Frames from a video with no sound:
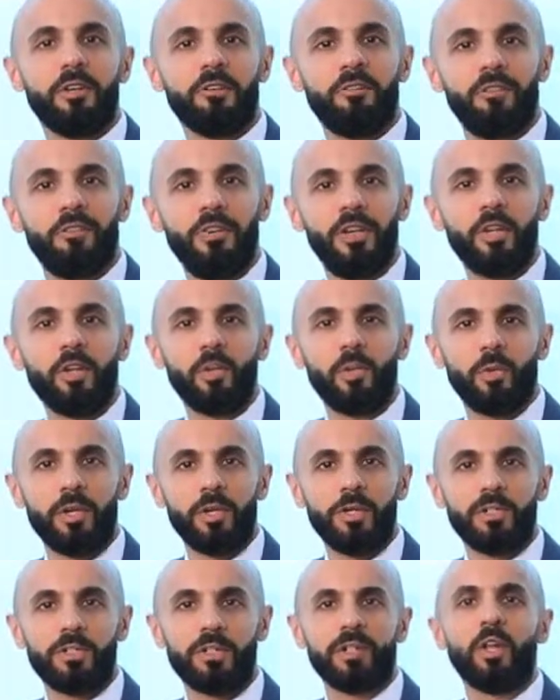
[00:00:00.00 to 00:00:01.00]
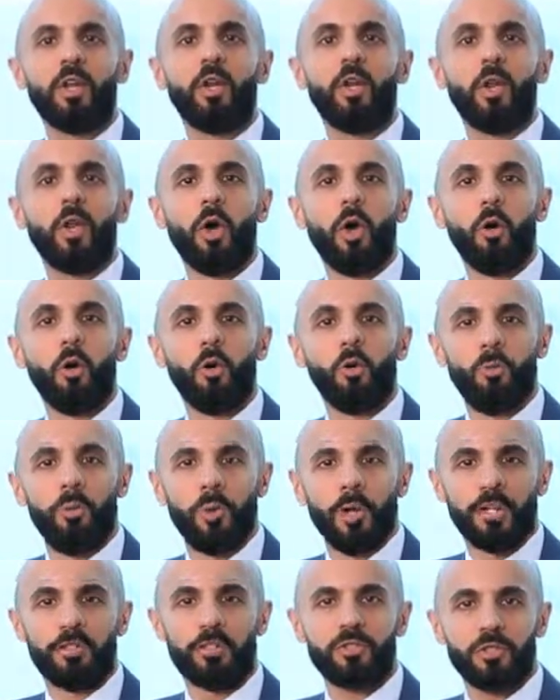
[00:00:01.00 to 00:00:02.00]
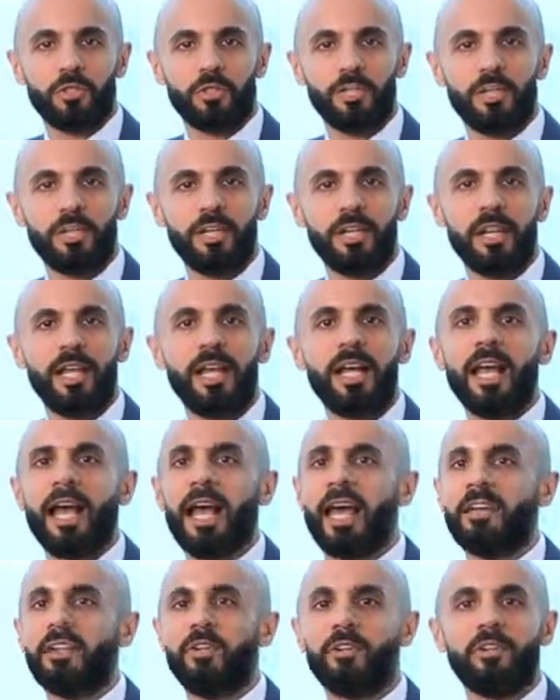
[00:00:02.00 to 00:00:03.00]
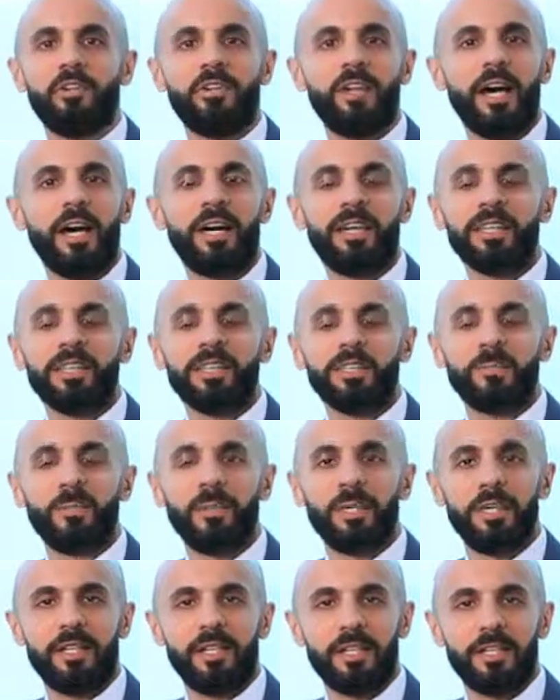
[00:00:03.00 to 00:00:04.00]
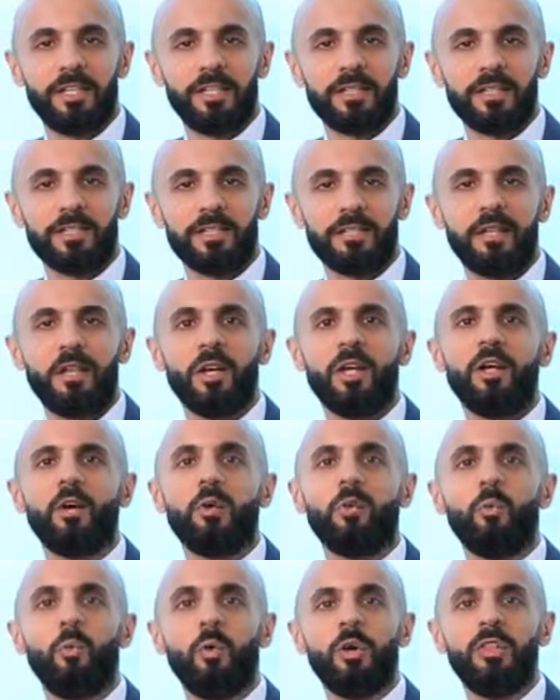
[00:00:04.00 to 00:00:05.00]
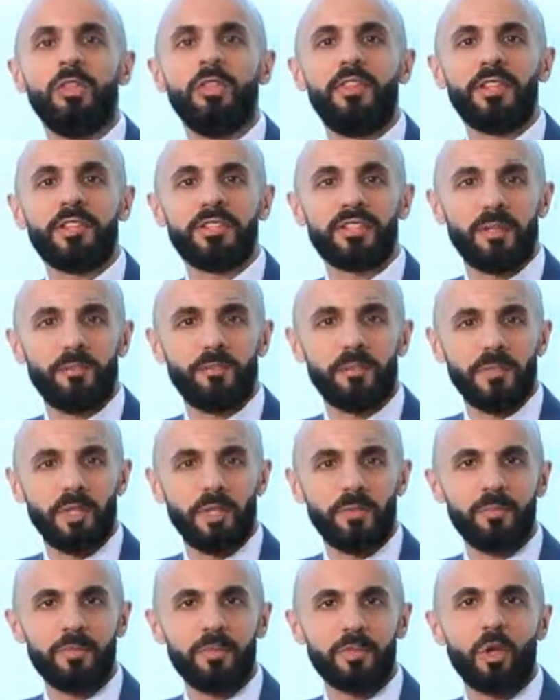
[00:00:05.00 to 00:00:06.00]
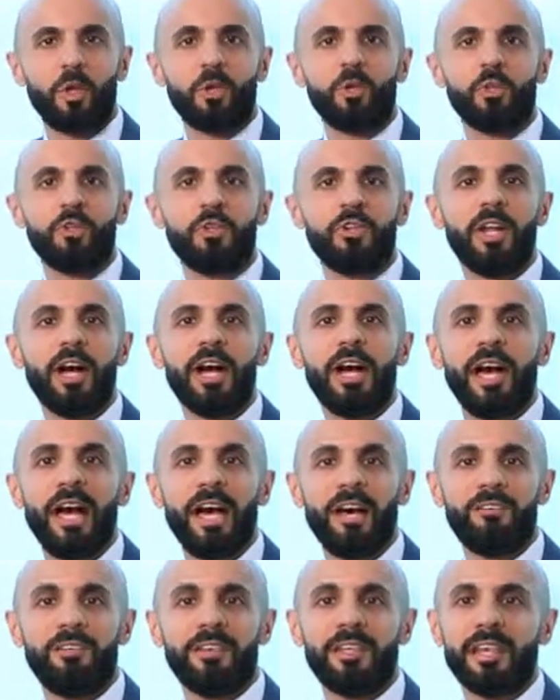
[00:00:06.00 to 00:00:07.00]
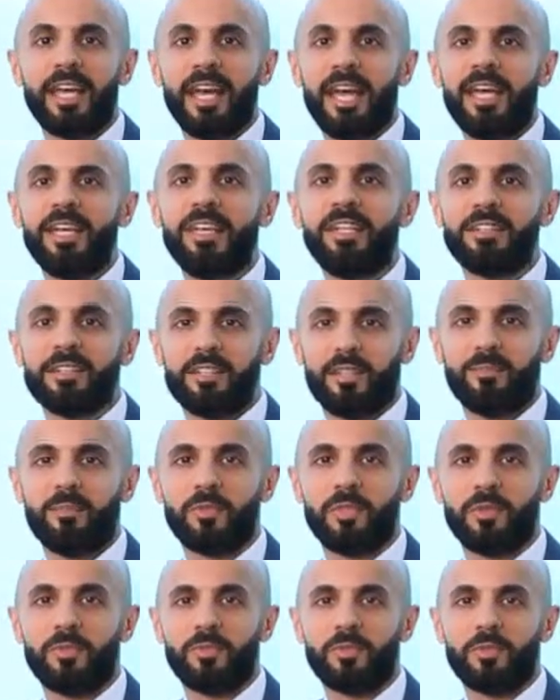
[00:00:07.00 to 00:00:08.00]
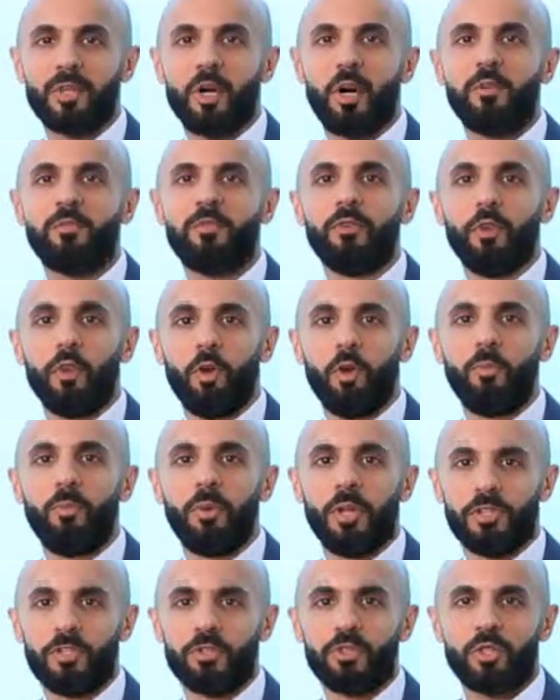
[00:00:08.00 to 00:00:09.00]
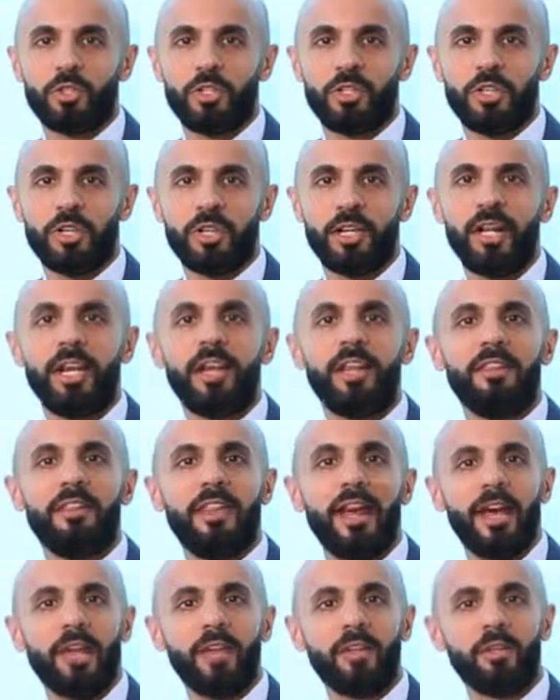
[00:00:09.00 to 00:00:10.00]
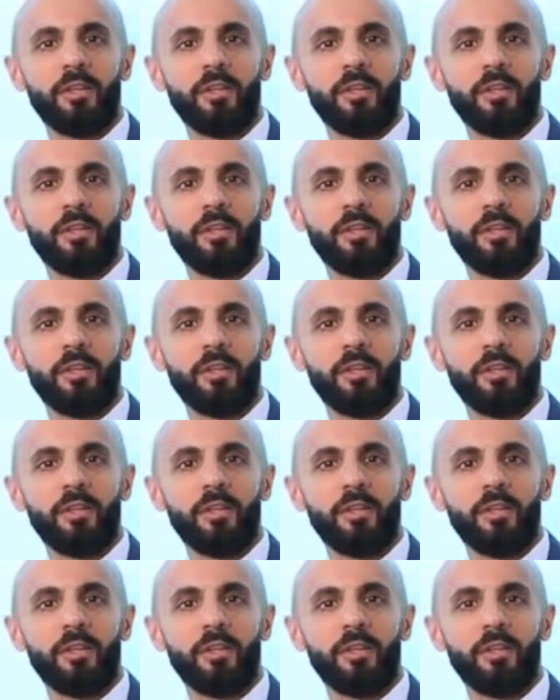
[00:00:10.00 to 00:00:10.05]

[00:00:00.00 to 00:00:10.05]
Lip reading: frequent low blood sugar and you're not experienced with the symptoms, or you're not having any symptoms of low blood sugar that